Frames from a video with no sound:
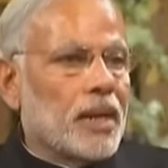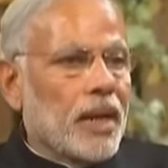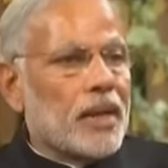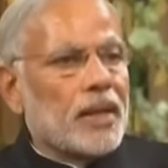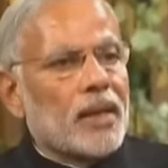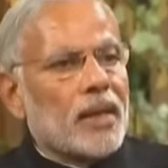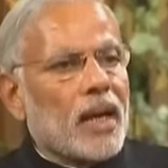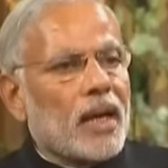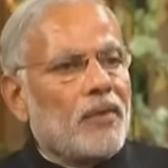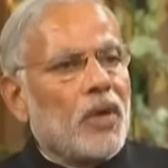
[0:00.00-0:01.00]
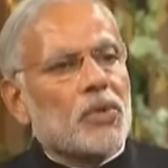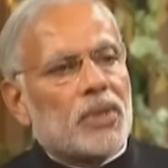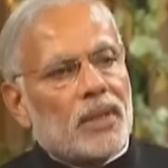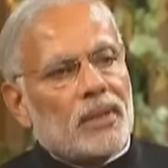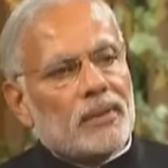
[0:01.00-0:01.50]
creating a
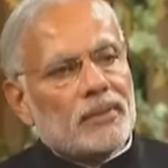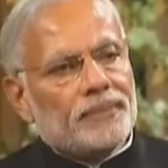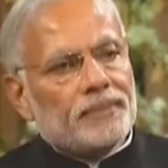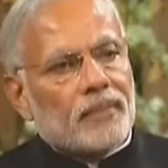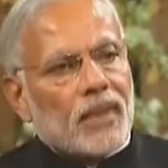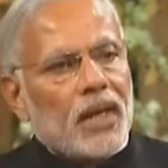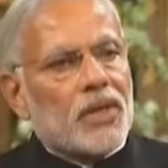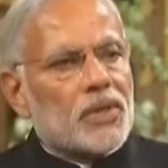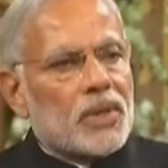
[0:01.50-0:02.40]
revolution in